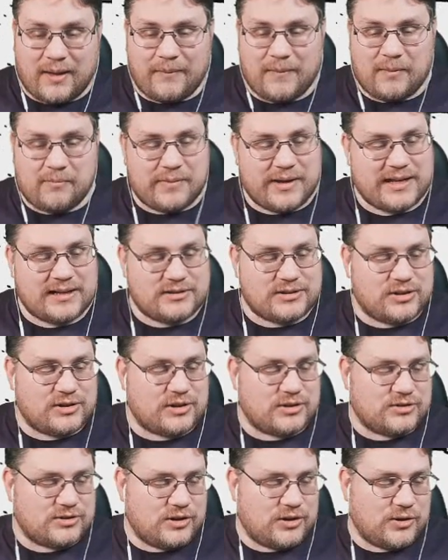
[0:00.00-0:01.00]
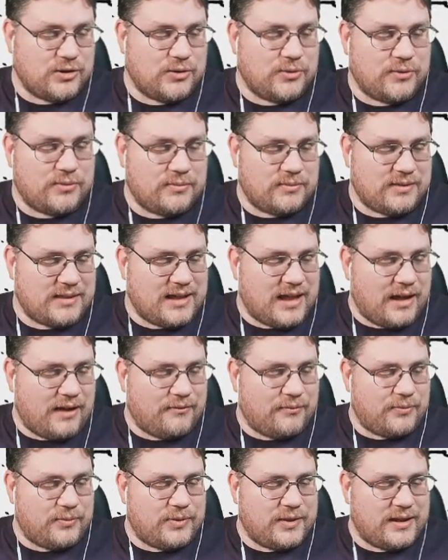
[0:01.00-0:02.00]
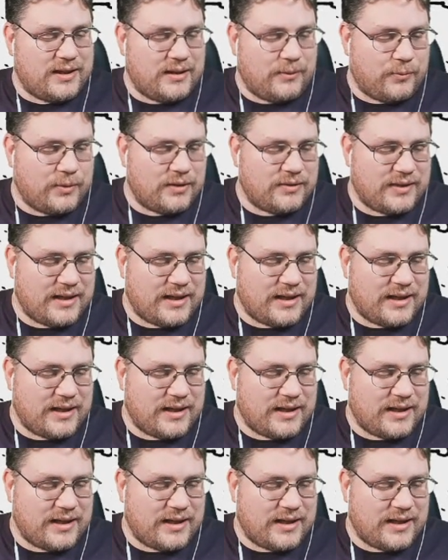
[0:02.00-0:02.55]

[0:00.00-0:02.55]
means you can do one of the